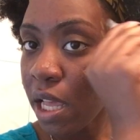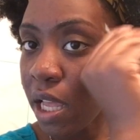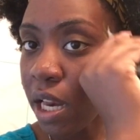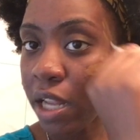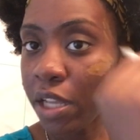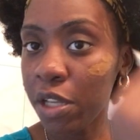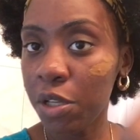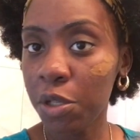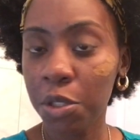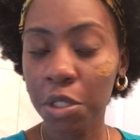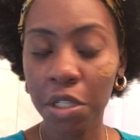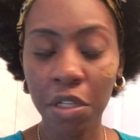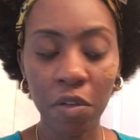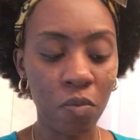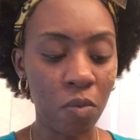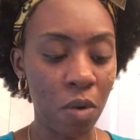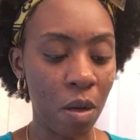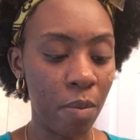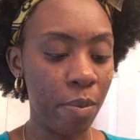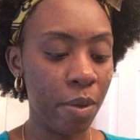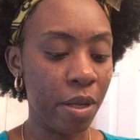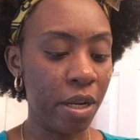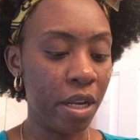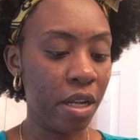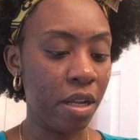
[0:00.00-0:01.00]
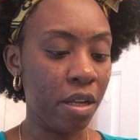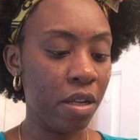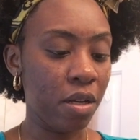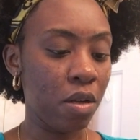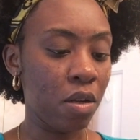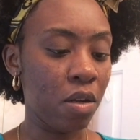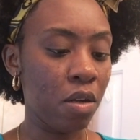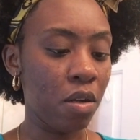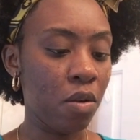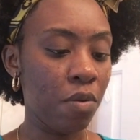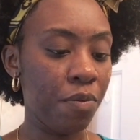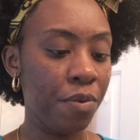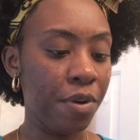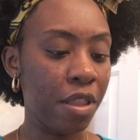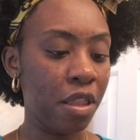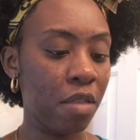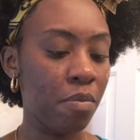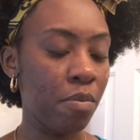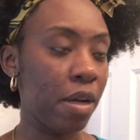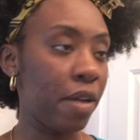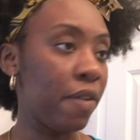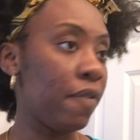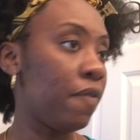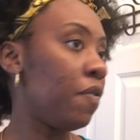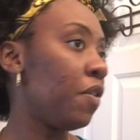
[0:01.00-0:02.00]
And I usually rub it in with
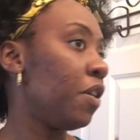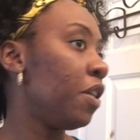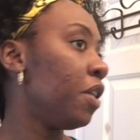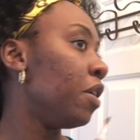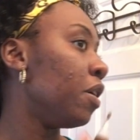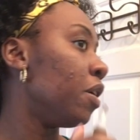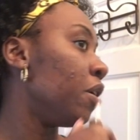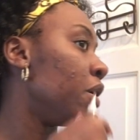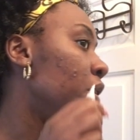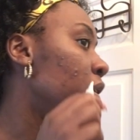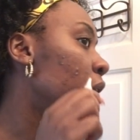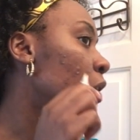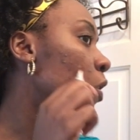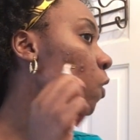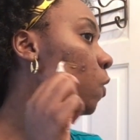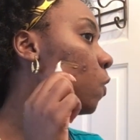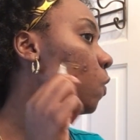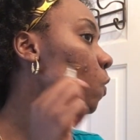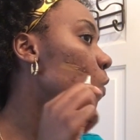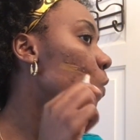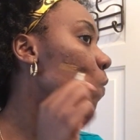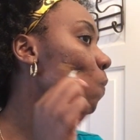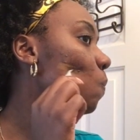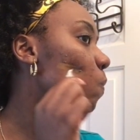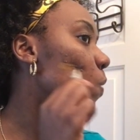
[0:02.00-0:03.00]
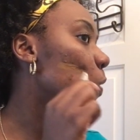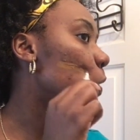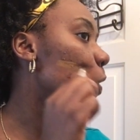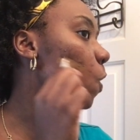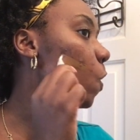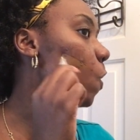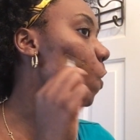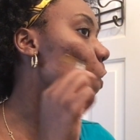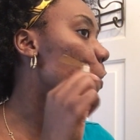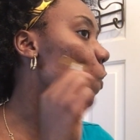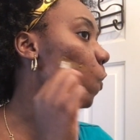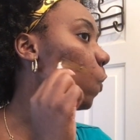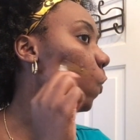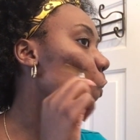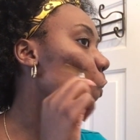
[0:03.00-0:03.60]
my finger because